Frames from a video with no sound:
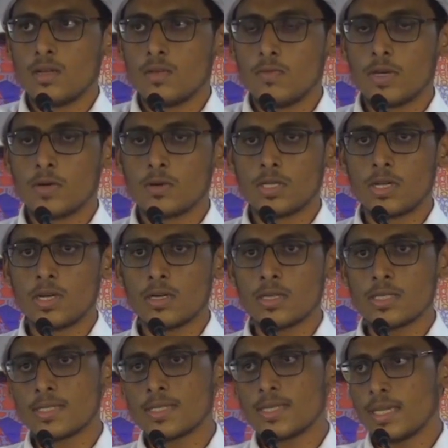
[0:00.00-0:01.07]
We could
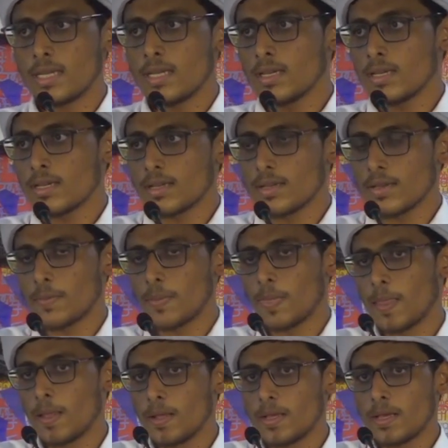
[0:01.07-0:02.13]
not see
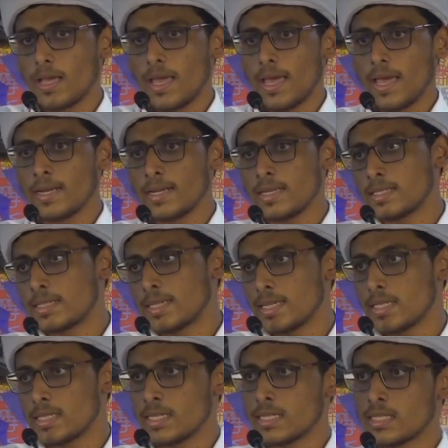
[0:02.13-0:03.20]
any
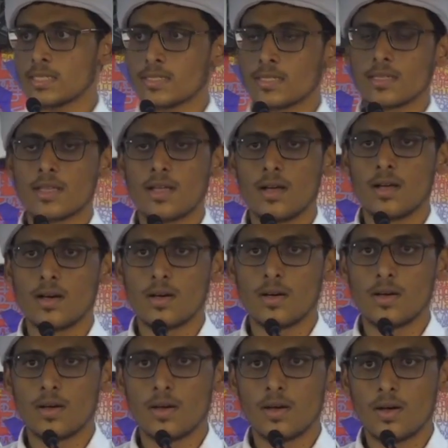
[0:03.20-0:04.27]
changes
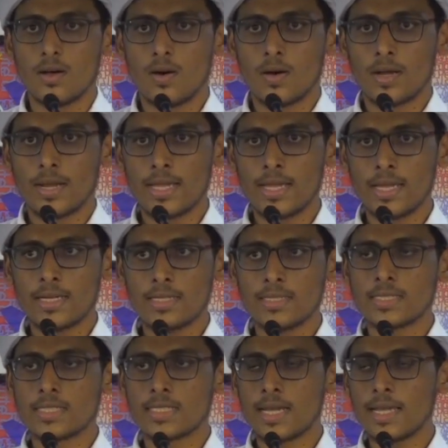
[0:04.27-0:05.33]
or a
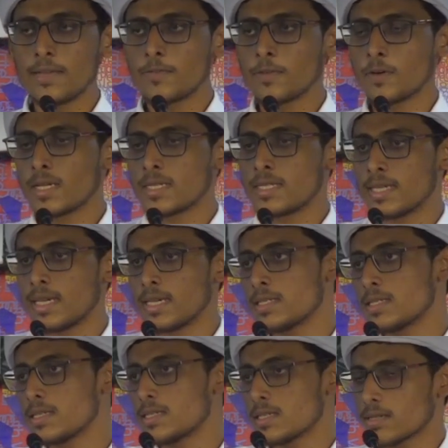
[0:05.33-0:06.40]
try for a
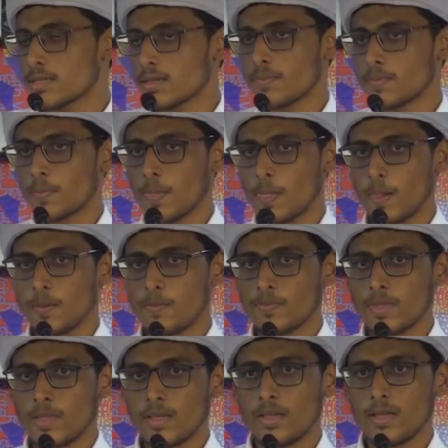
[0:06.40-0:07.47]
change
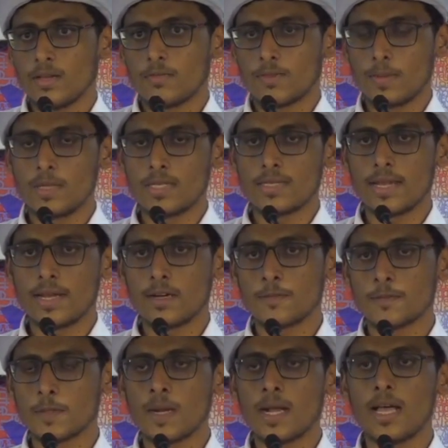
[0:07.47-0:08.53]
from the side of
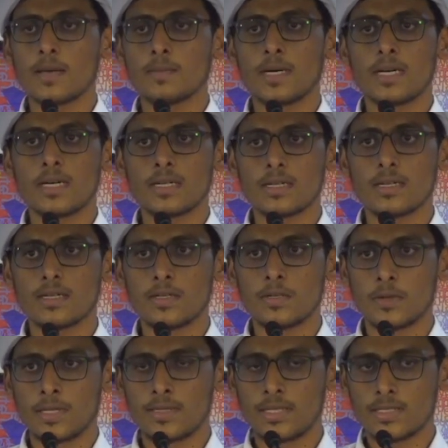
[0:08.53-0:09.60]
Sahaba
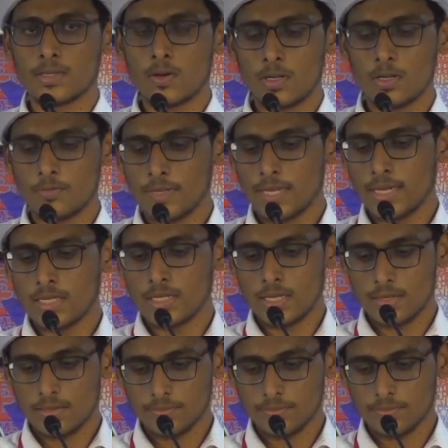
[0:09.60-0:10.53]
during this codification.